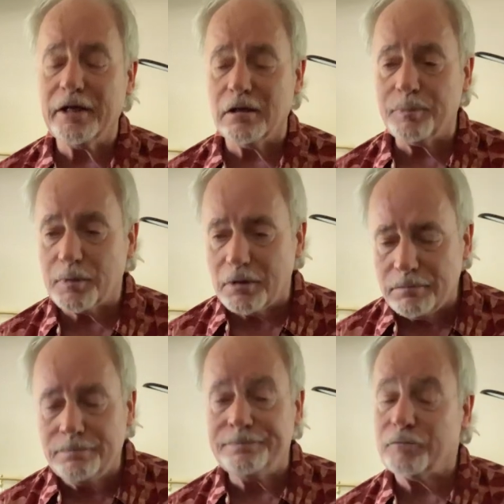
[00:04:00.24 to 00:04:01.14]
up
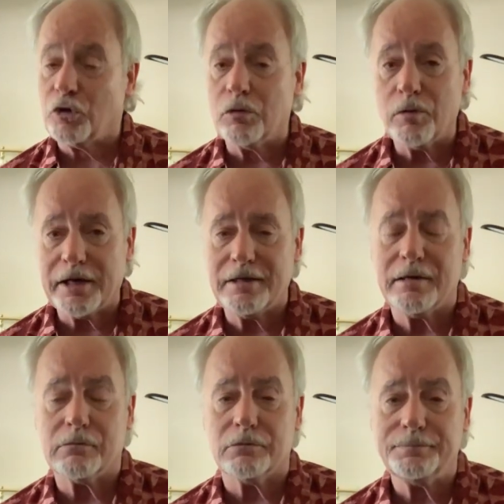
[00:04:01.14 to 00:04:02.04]
or way
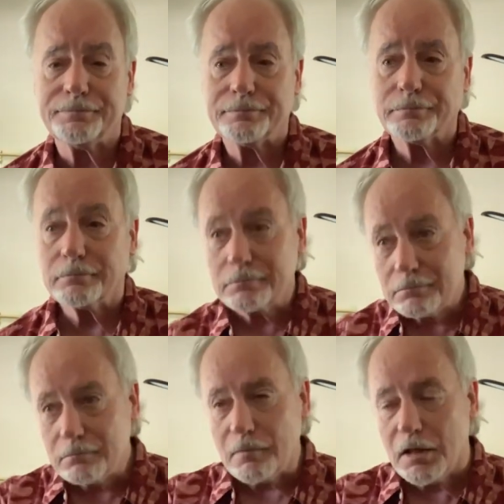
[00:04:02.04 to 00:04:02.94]
down,
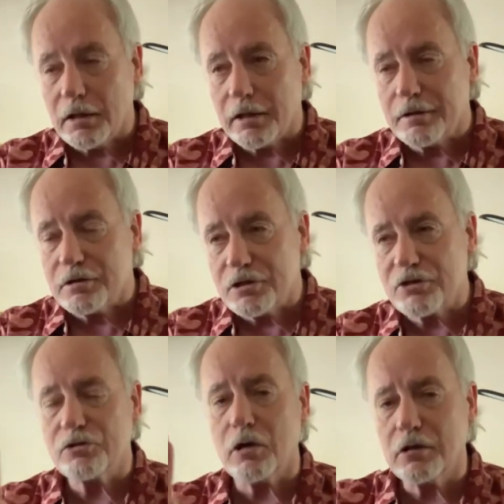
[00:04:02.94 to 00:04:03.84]
and the
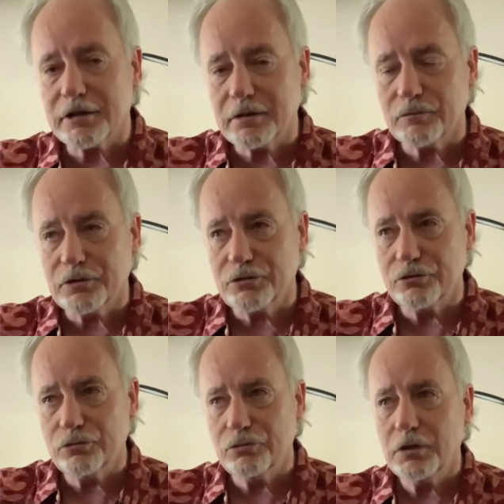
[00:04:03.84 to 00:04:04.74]
diastolic would do